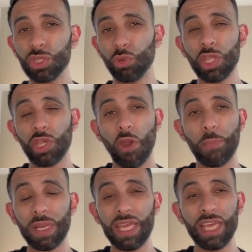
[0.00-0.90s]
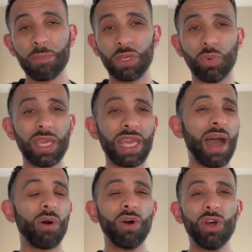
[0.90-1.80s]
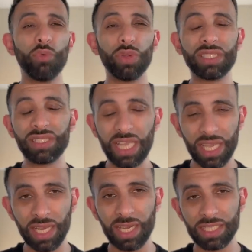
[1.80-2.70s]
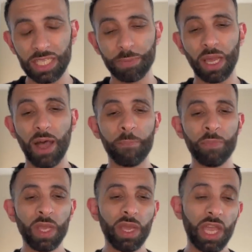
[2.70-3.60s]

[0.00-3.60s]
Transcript: You saw in the Europa League midweek how ridiculous it's become